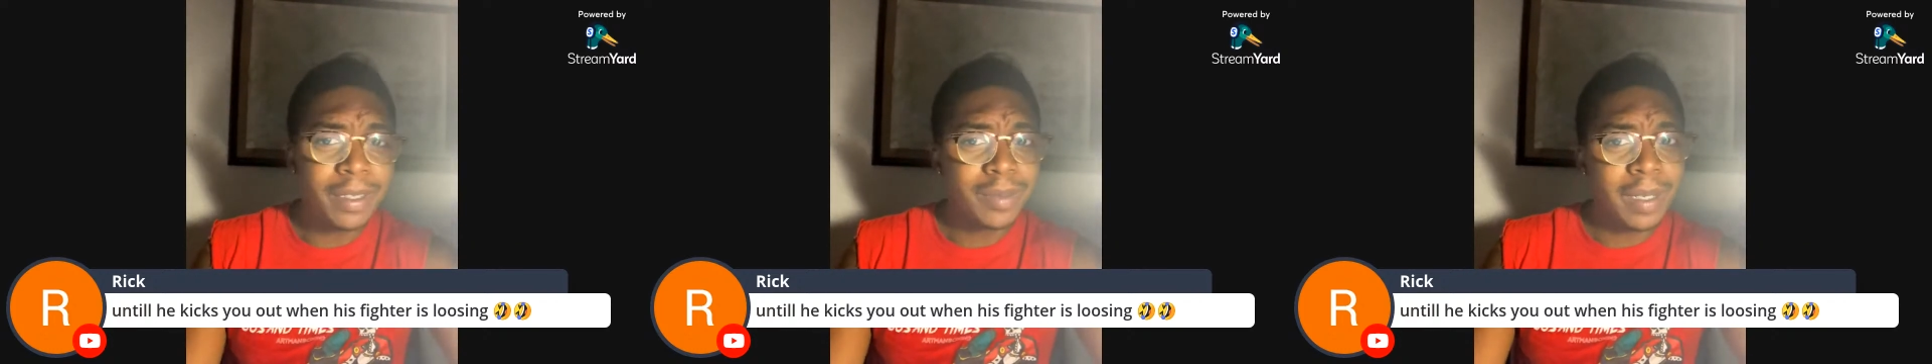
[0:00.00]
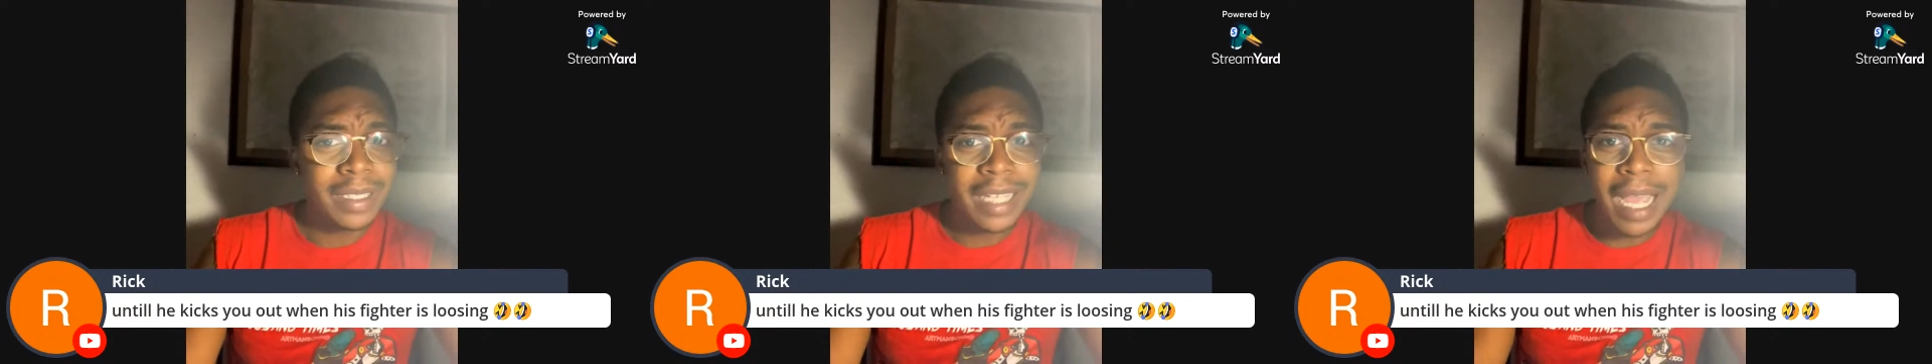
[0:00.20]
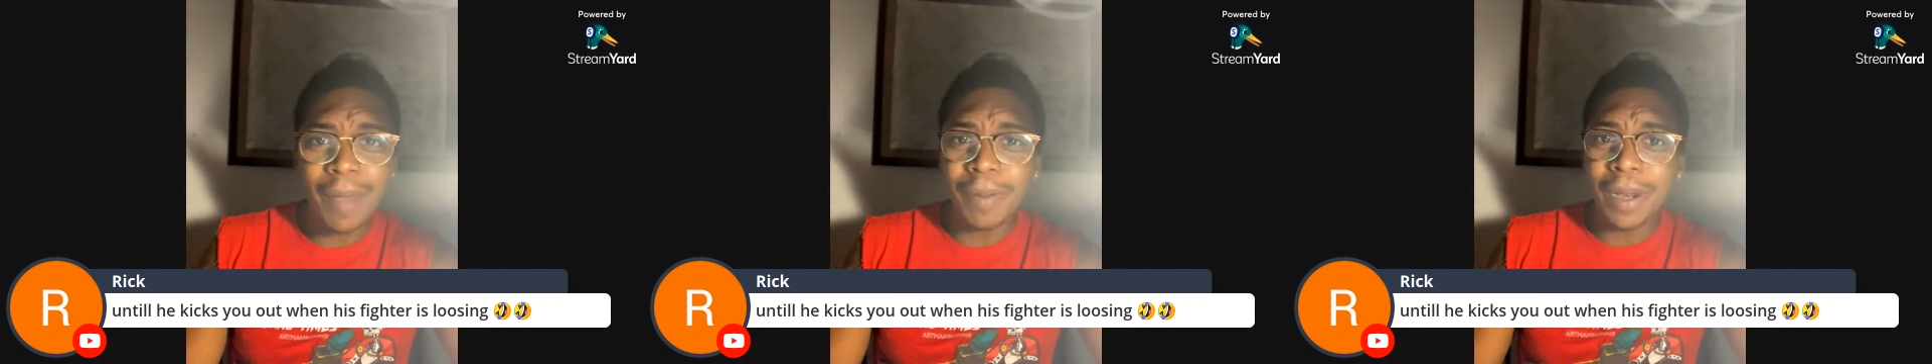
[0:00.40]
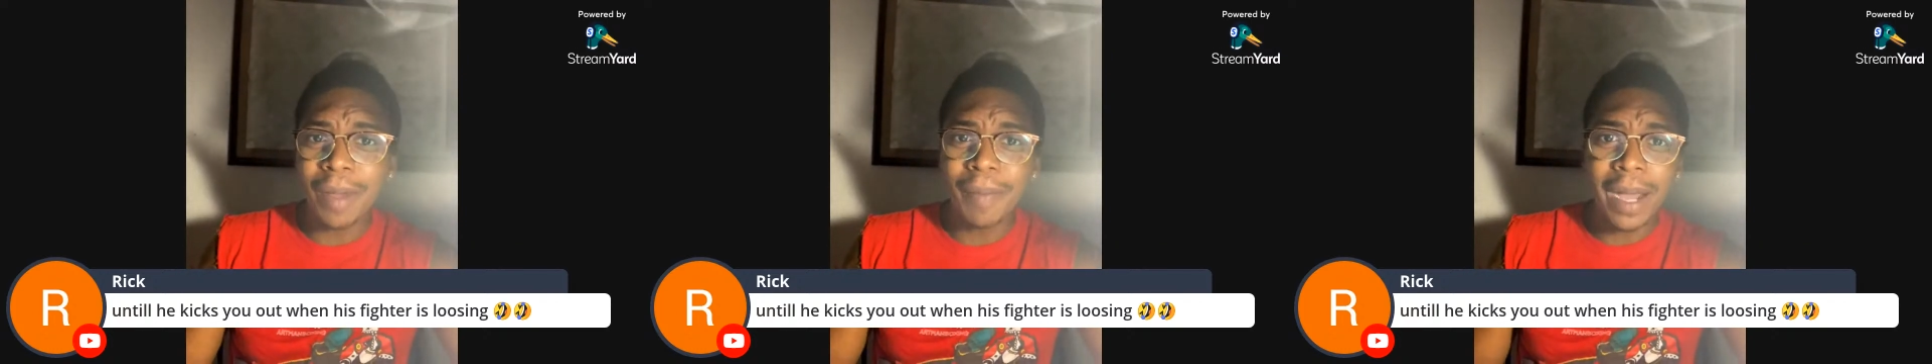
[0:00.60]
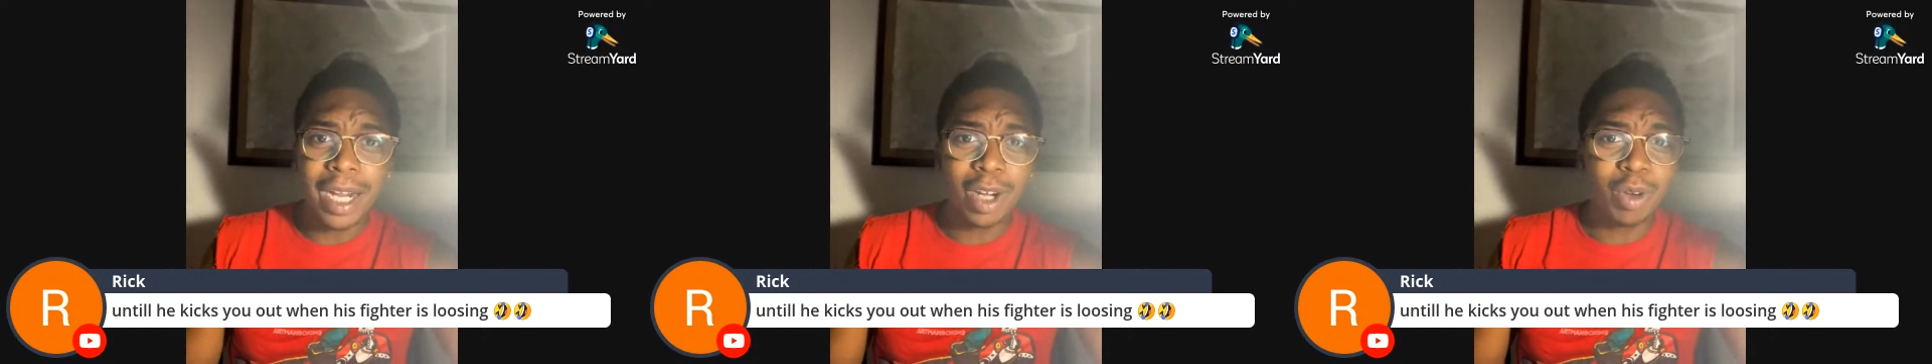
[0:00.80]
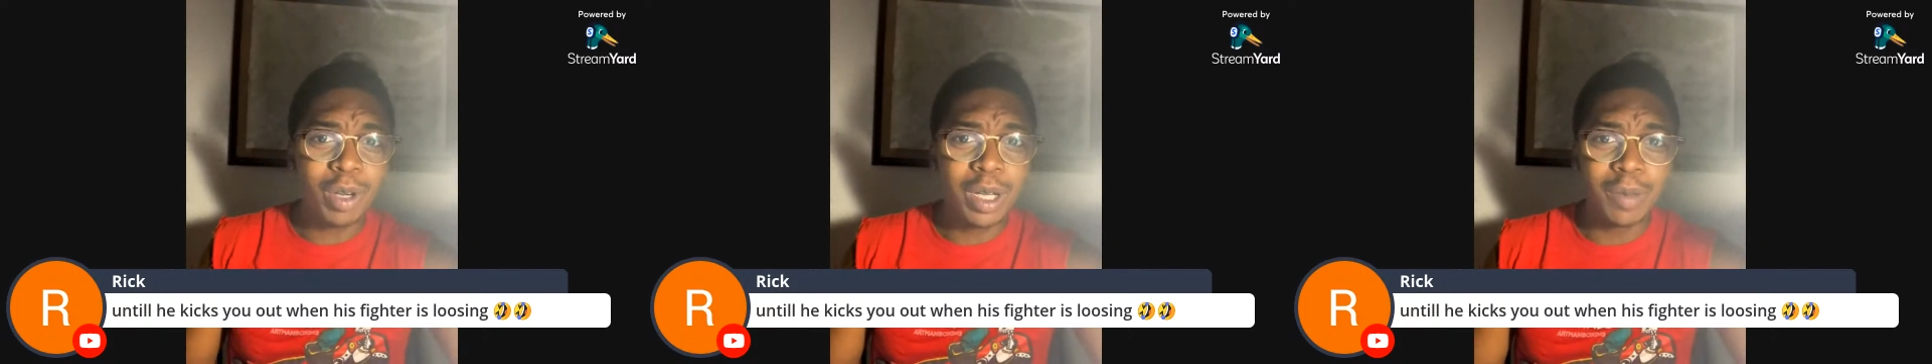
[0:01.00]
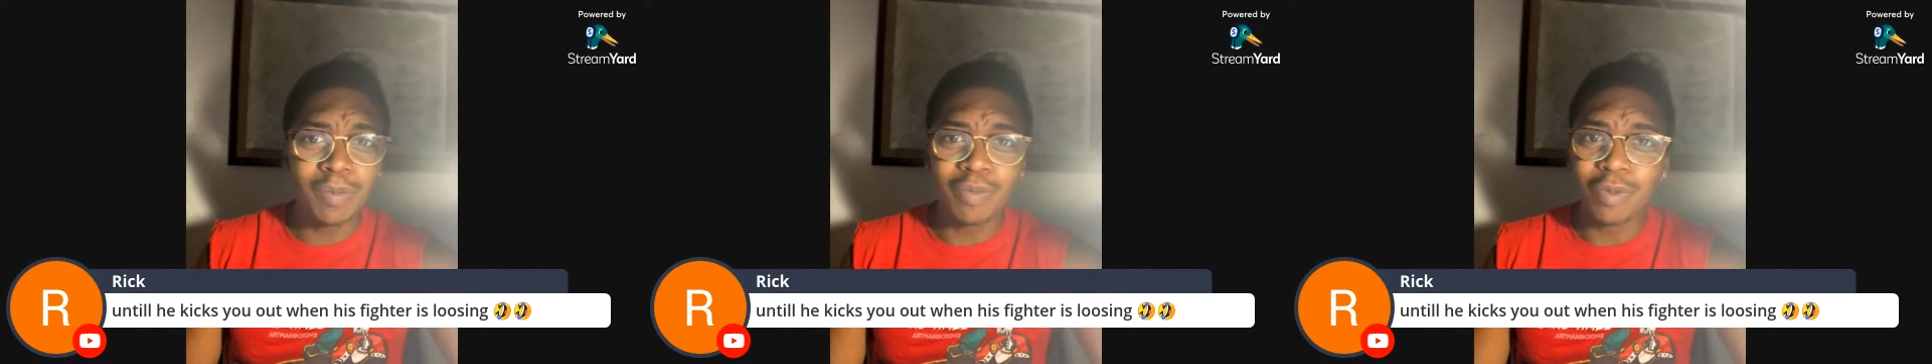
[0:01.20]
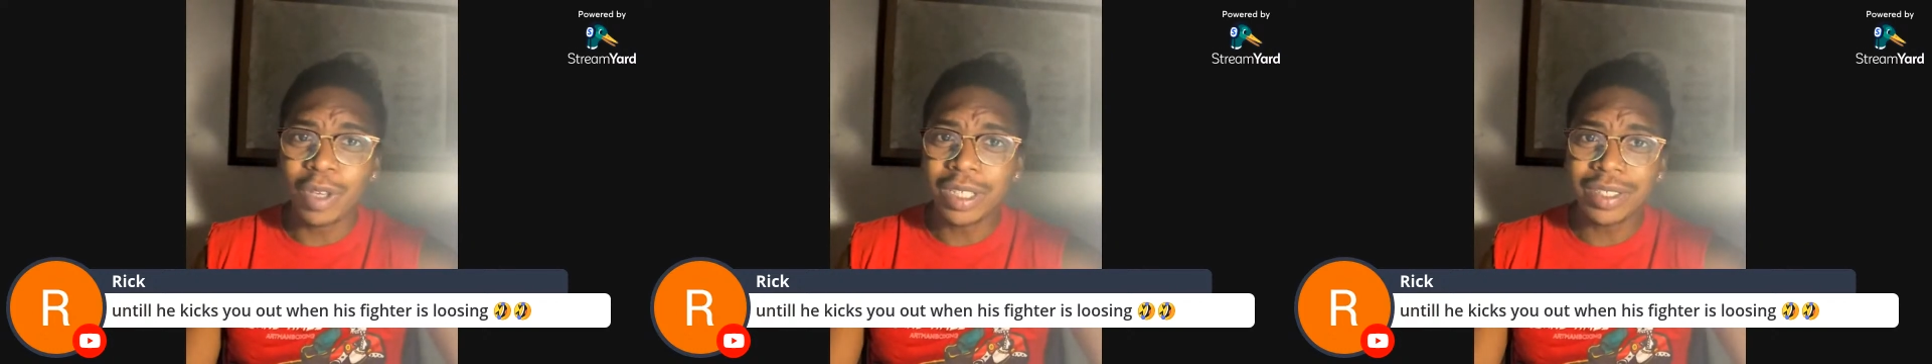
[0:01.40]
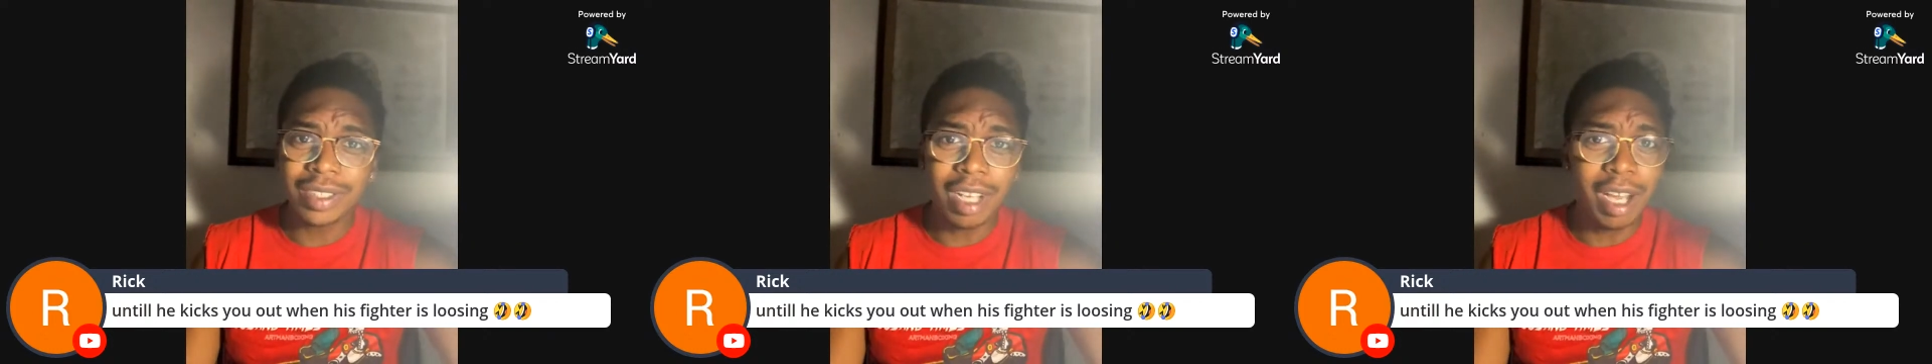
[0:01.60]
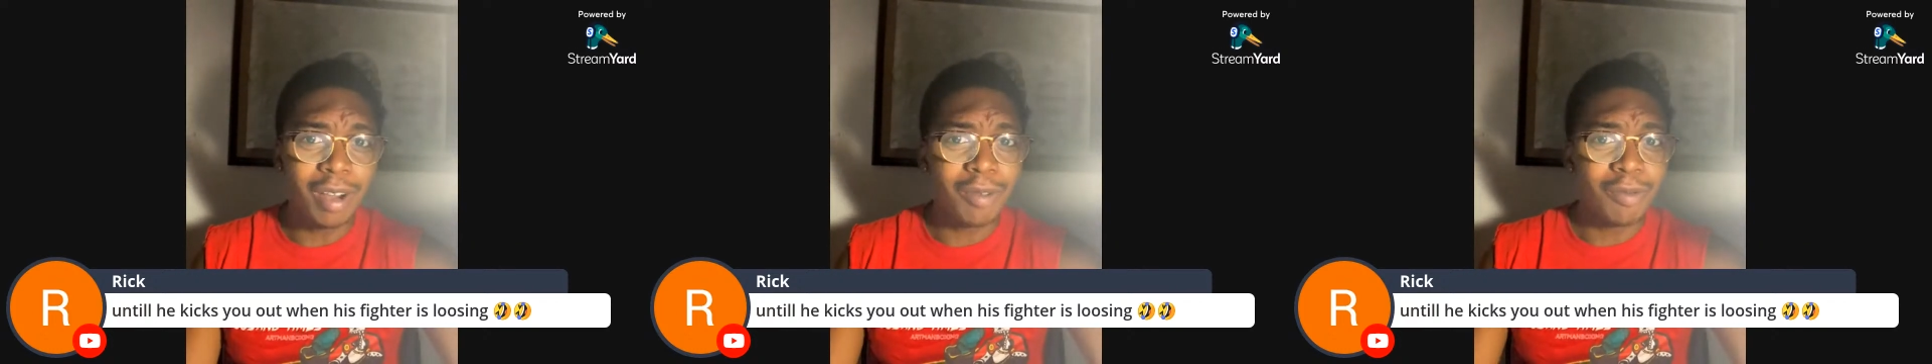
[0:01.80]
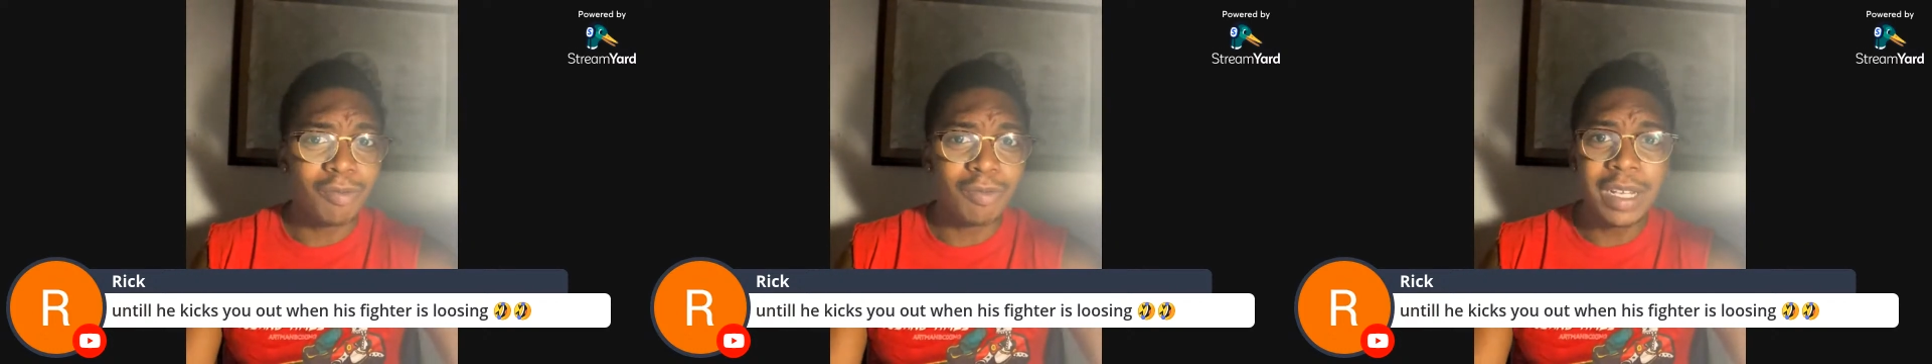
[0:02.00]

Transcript: It's about to happen at my crib. What's up?